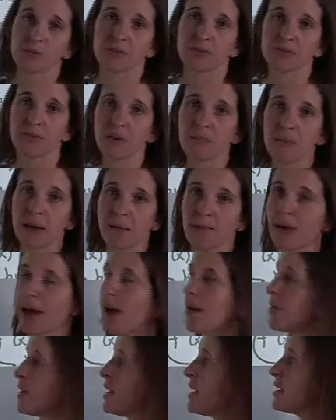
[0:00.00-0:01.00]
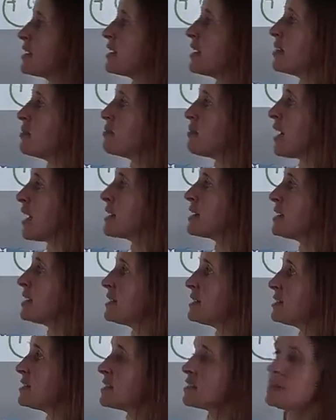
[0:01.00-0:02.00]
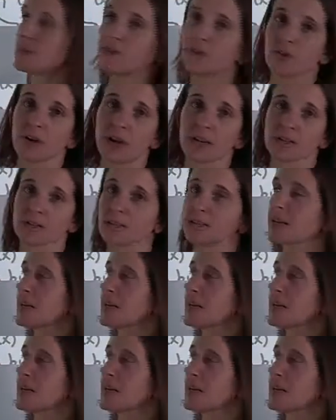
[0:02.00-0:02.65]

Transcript: 1 from my power, and get minus 64x to the